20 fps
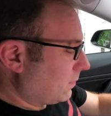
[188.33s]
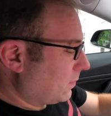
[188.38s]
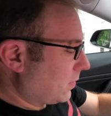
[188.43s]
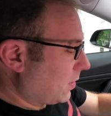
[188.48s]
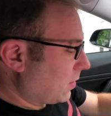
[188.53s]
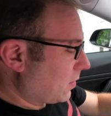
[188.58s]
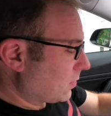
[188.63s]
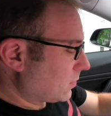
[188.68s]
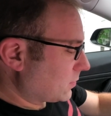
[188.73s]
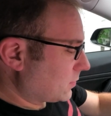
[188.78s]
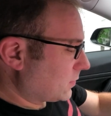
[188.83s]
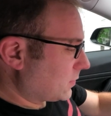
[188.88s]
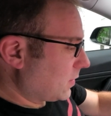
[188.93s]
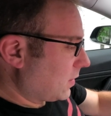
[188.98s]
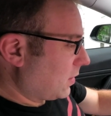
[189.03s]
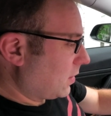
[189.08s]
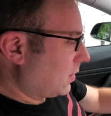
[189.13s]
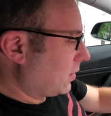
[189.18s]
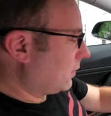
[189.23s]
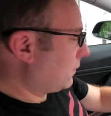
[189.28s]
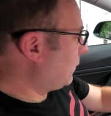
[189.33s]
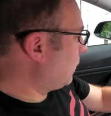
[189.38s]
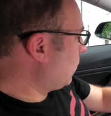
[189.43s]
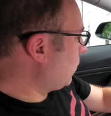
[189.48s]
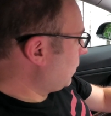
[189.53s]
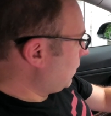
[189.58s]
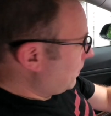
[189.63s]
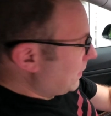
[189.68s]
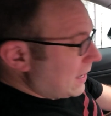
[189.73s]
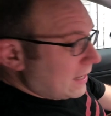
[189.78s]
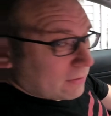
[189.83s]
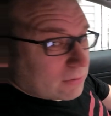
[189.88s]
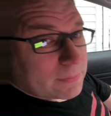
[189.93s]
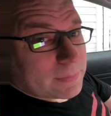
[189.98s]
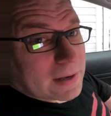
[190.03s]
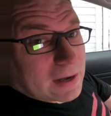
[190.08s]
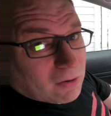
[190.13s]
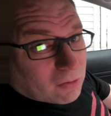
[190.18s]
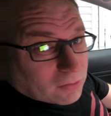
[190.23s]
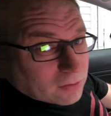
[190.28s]
bars for the battery
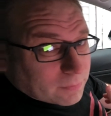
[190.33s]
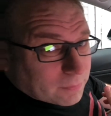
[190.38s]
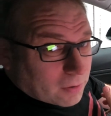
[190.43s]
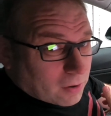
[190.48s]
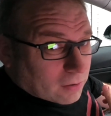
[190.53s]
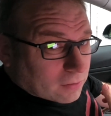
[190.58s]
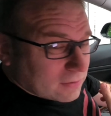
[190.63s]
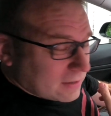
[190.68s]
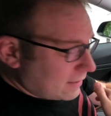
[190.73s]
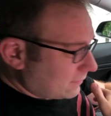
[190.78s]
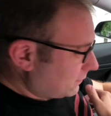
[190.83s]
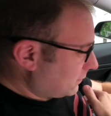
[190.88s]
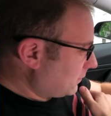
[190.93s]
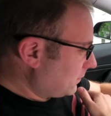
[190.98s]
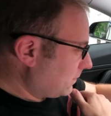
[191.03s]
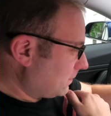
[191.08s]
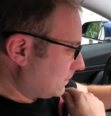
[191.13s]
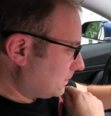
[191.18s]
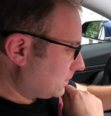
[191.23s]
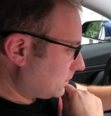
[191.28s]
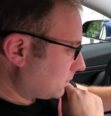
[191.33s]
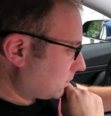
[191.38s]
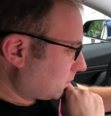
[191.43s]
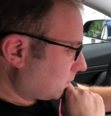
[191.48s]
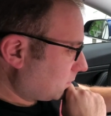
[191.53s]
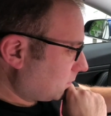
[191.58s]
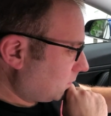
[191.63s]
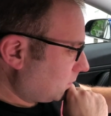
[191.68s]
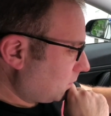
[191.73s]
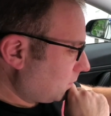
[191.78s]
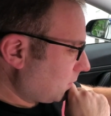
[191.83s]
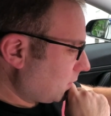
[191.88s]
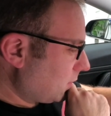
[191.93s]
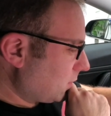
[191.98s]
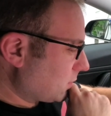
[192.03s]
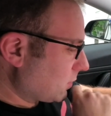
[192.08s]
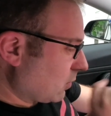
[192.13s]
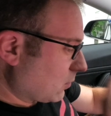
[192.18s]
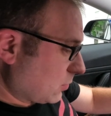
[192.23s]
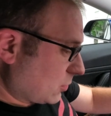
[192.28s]
power in the bar graph.
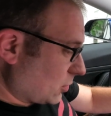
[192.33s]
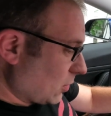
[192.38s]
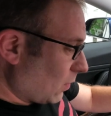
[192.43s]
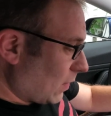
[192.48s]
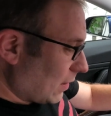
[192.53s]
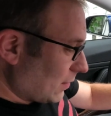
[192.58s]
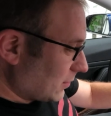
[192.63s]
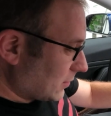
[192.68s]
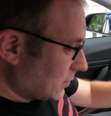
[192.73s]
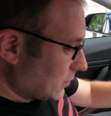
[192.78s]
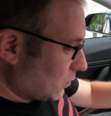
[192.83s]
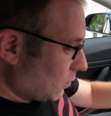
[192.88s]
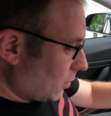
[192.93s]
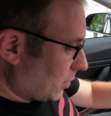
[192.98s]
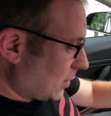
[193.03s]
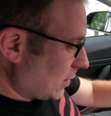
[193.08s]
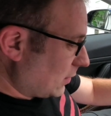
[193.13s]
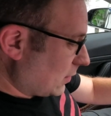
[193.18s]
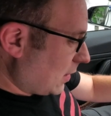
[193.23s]
So to show how this is working